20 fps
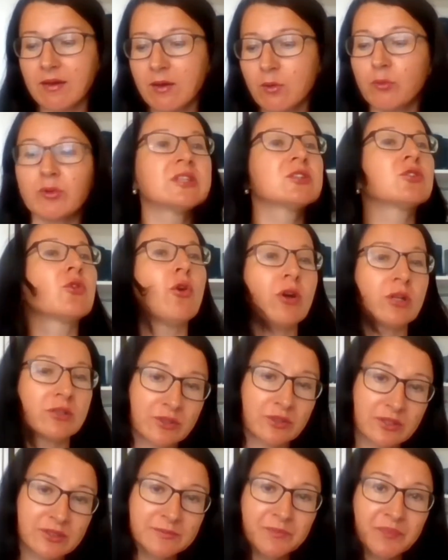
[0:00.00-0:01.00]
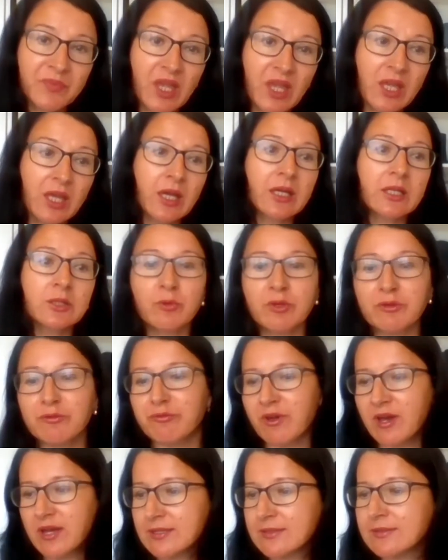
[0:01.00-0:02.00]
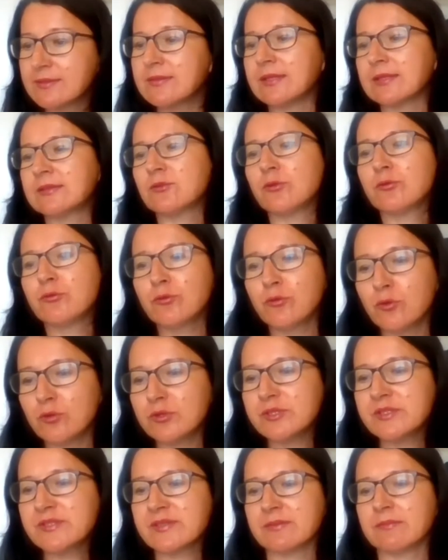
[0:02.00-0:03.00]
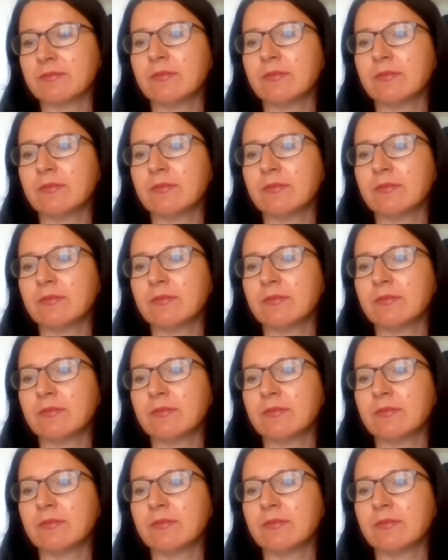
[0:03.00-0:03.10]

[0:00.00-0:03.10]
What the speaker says: with cotton, and we find that, of course,